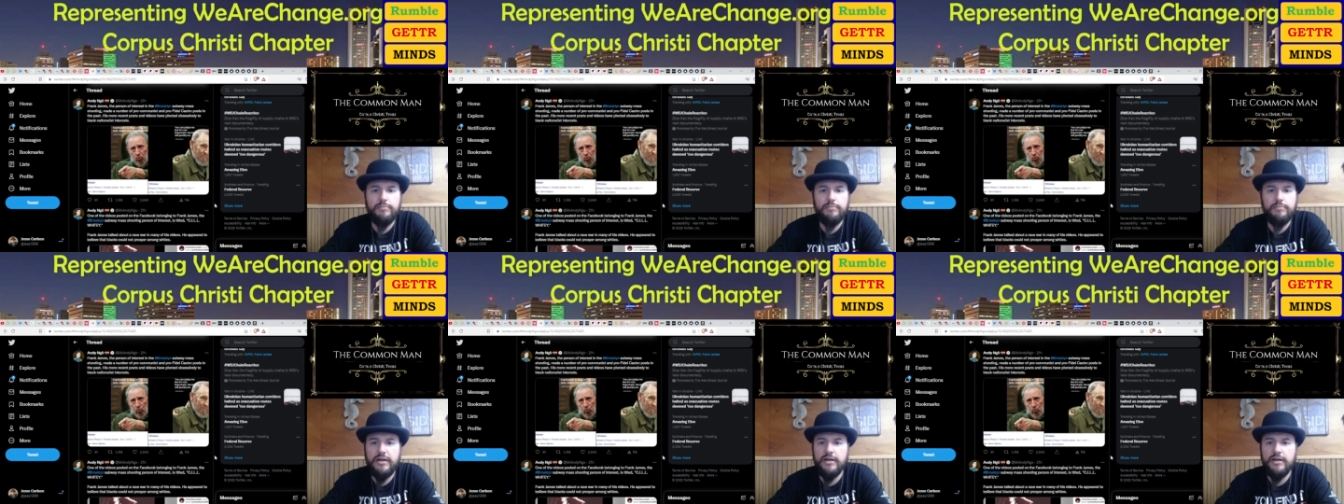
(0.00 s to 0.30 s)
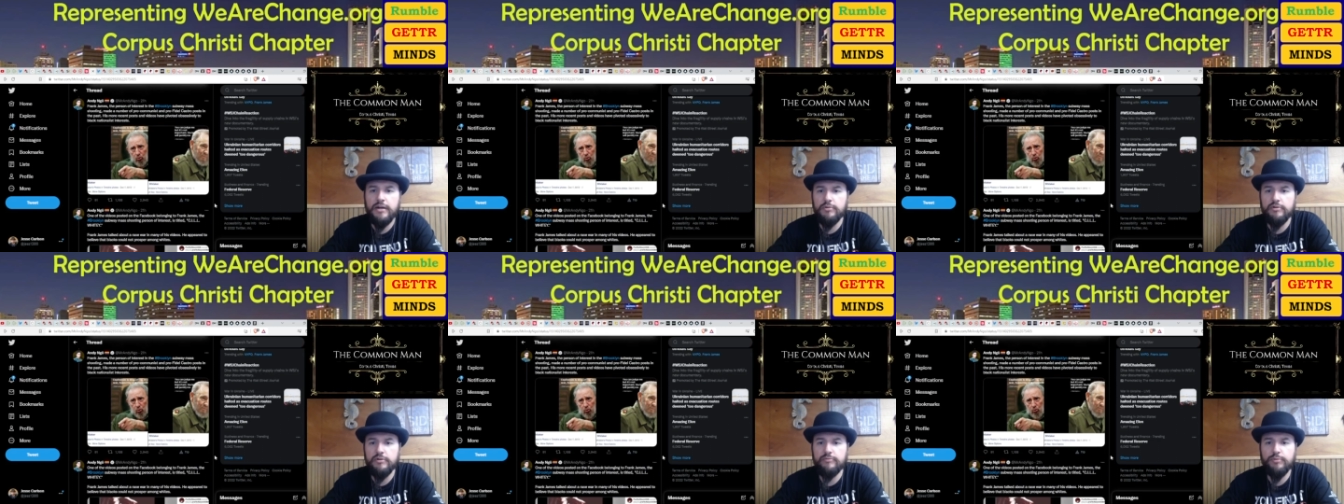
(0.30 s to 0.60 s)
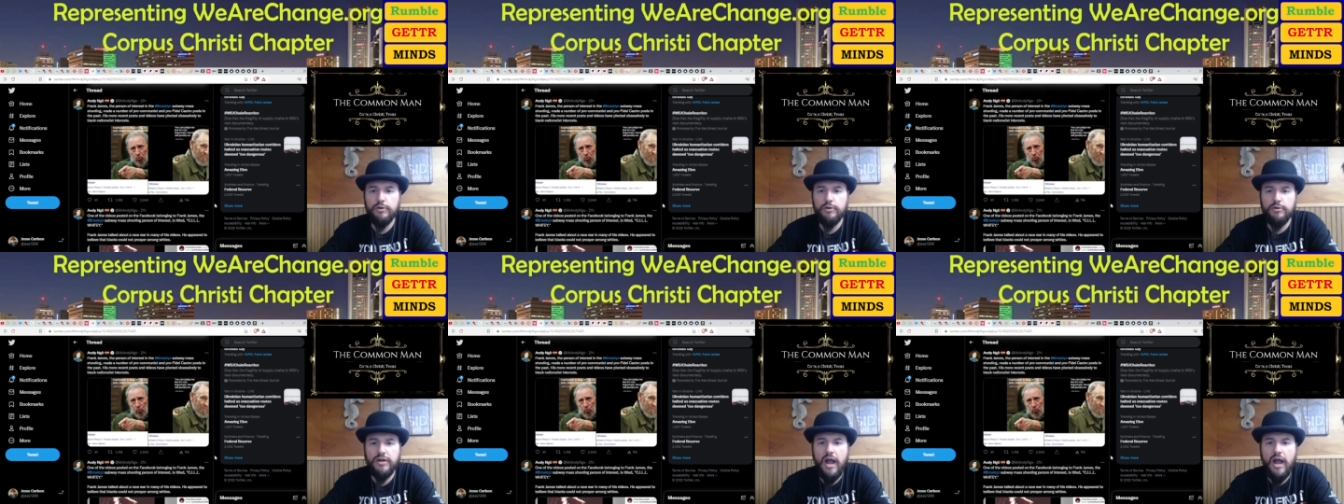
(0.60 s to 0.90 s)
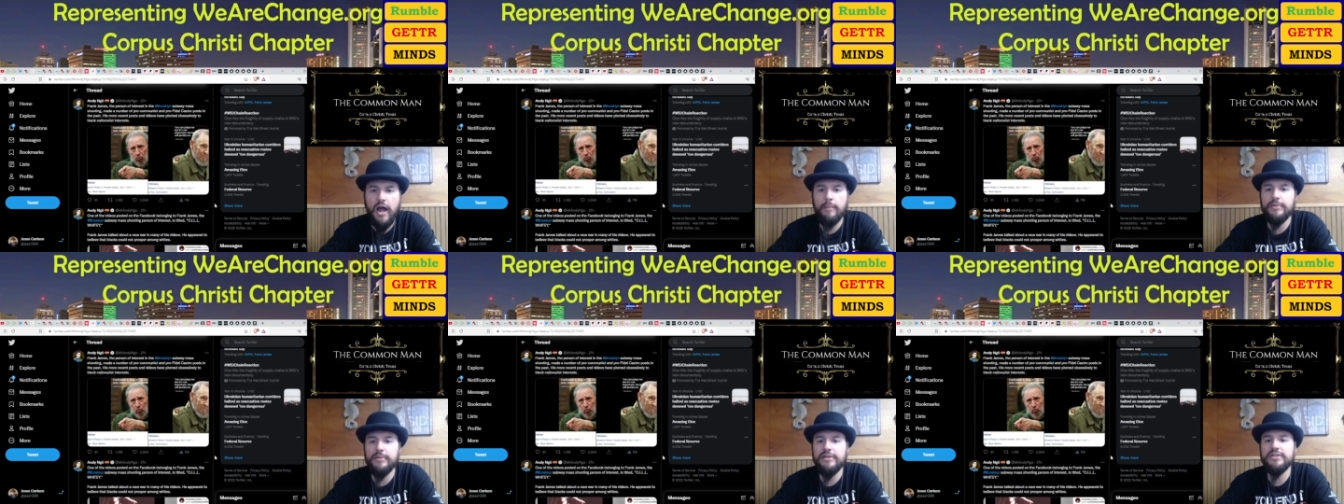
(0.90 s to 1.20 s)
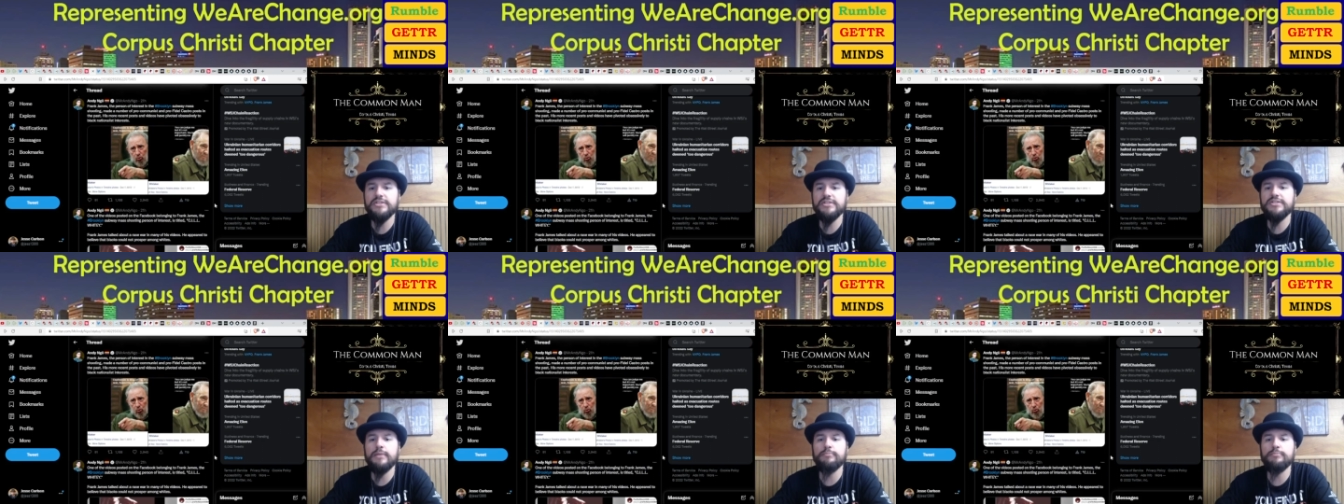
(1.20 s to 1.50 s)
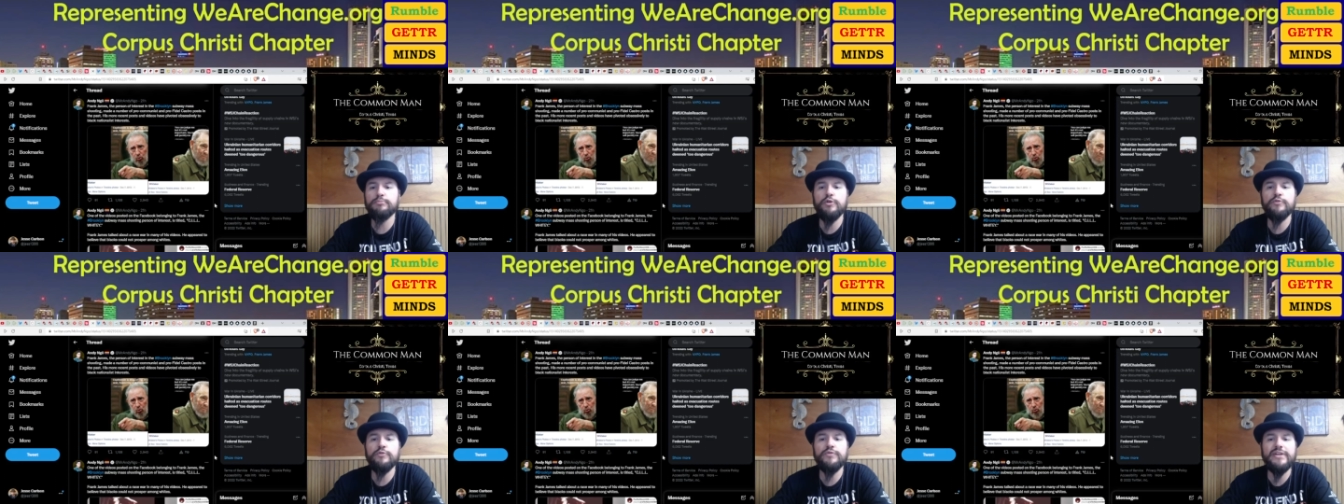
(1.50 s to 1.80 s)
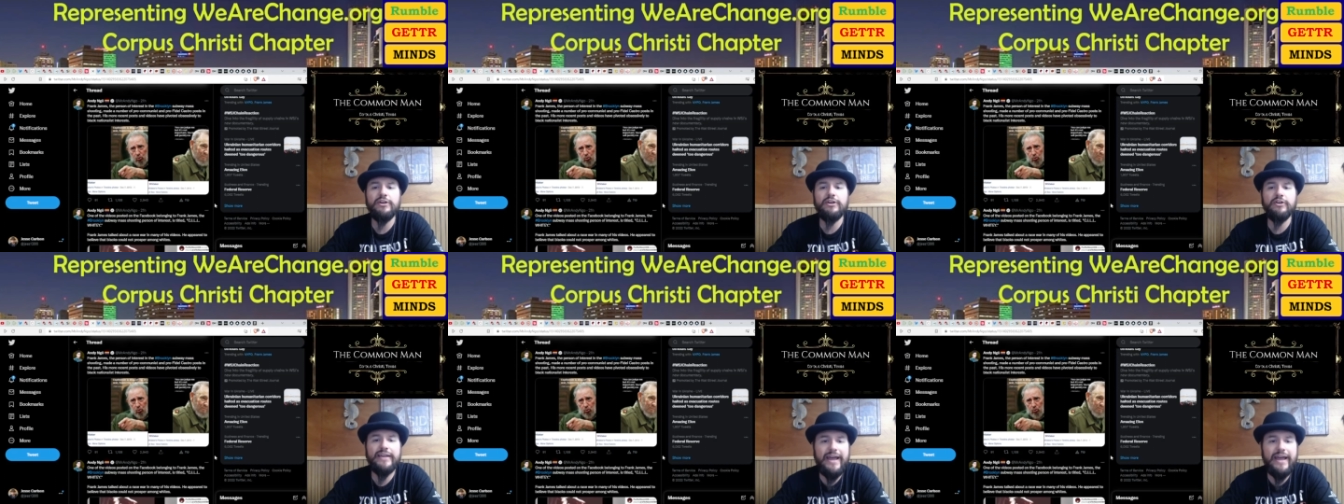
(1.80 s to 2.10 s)
made a number of pro communist and pro
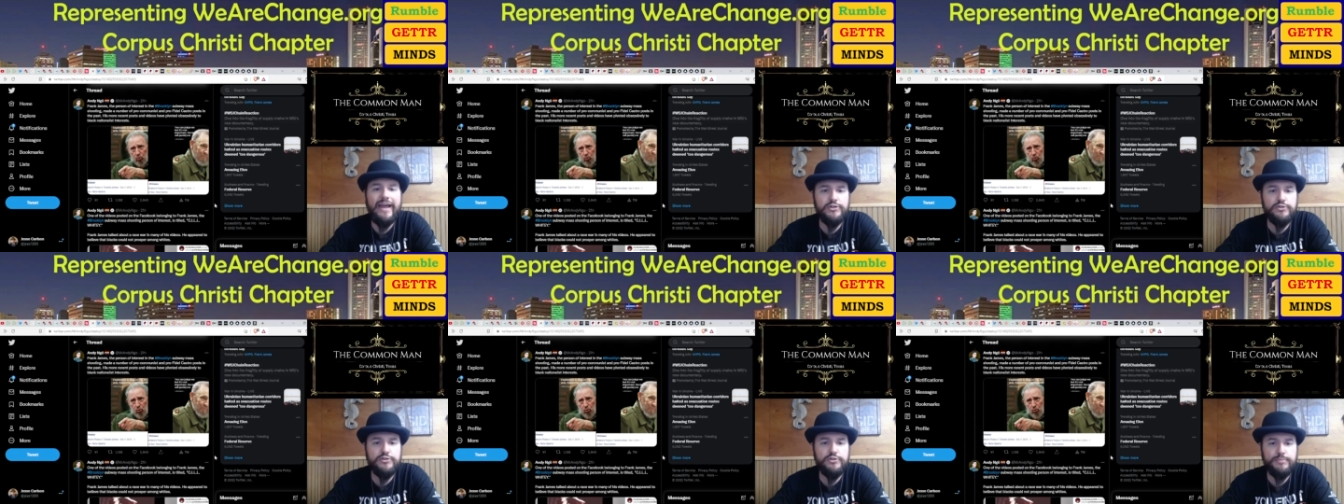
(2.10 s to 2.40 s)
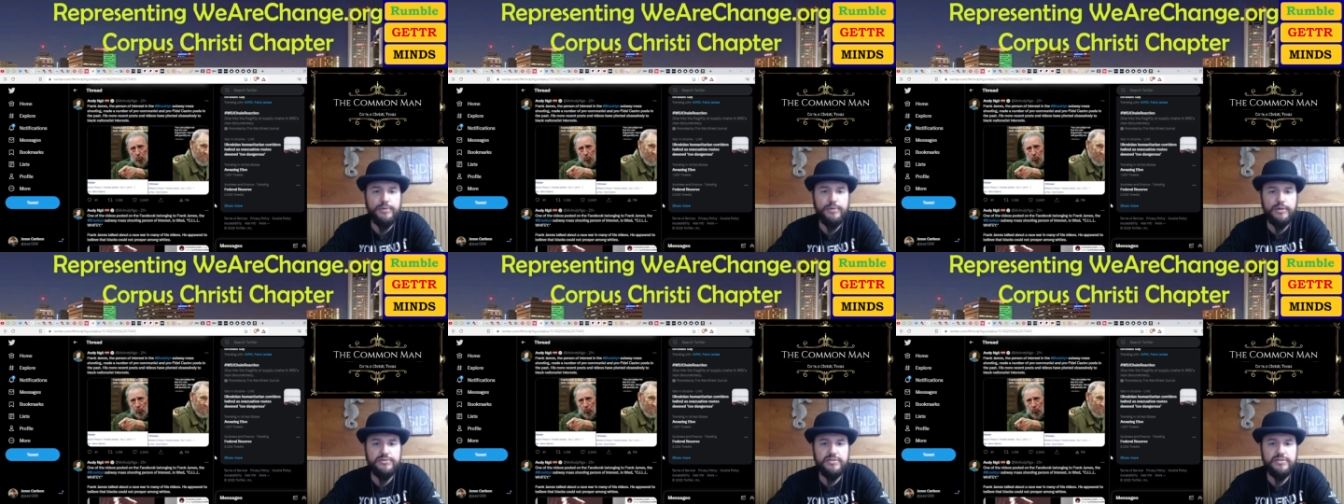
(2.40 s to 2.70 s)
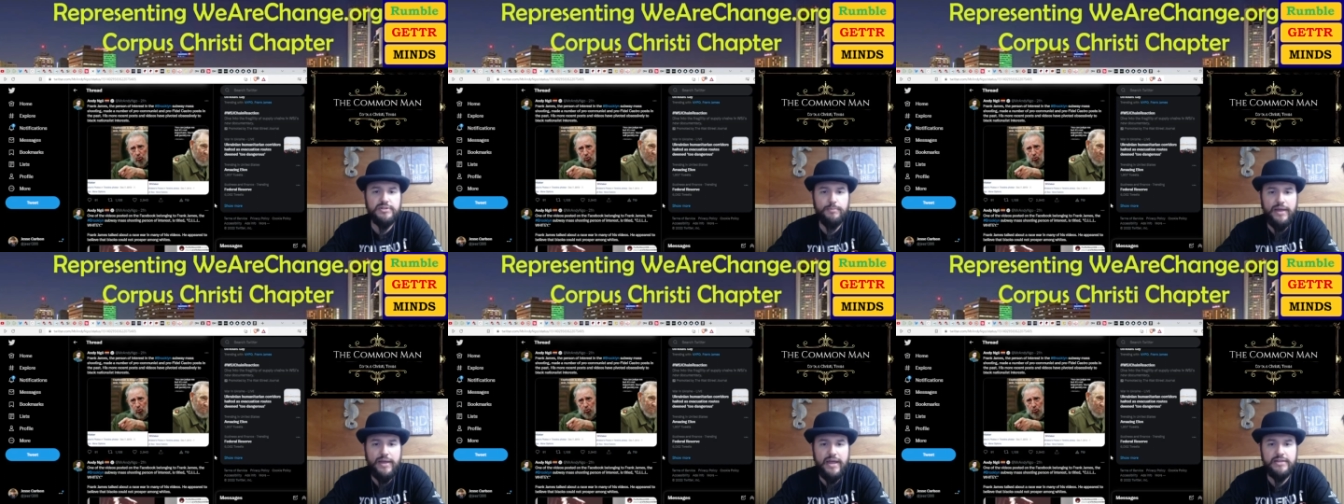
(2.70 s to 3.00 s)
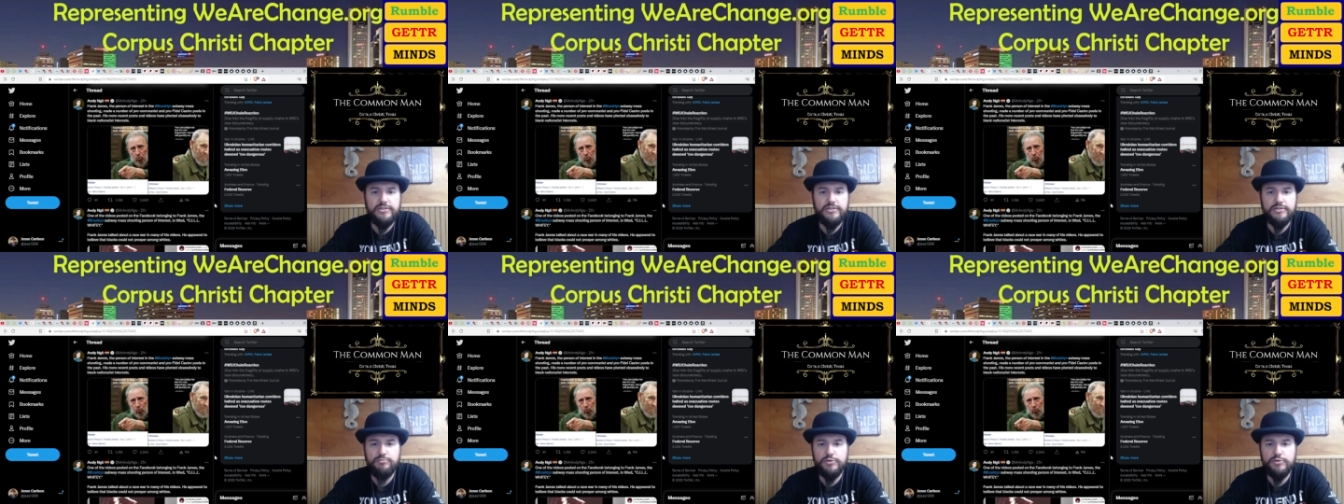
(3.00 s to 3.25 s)
Fidel Castro posts in the past.